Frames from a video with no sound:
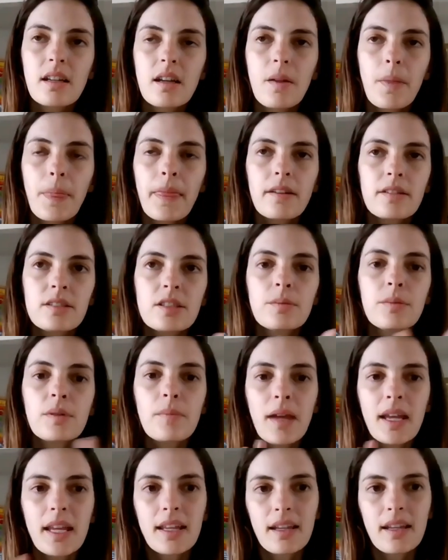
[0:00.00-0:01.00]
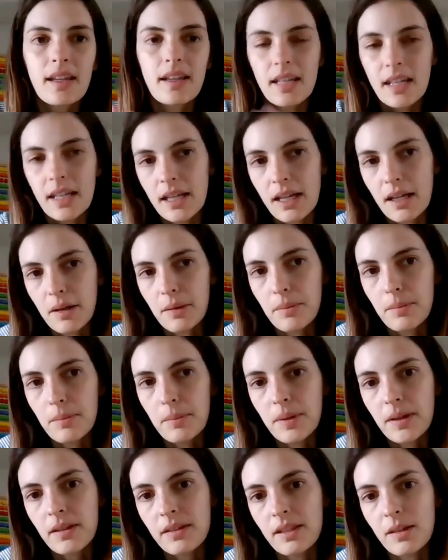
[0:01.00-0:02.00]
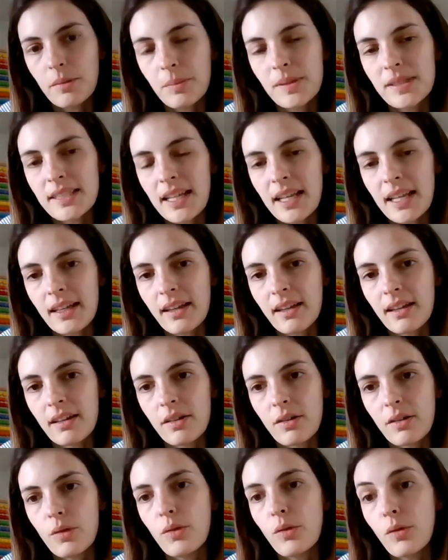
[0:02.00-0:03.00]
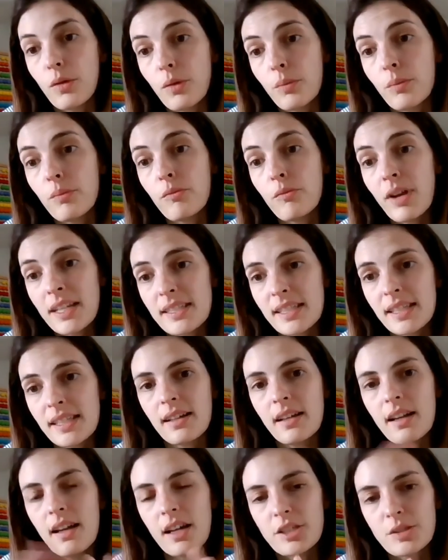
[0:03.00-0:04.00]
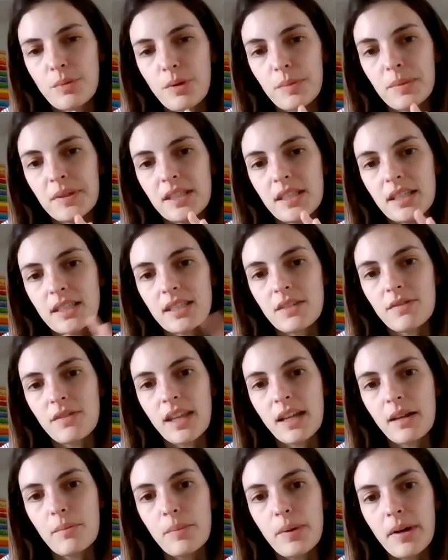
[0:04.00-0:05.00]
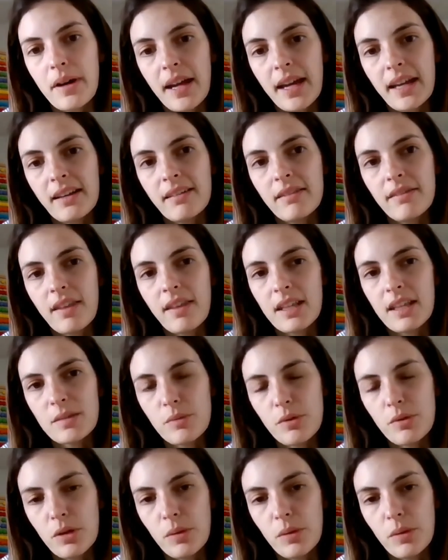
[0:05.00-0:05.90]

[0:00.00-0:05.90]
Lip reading: they'll still be making an income because they'll be selling or renting large properties if they combine their smaller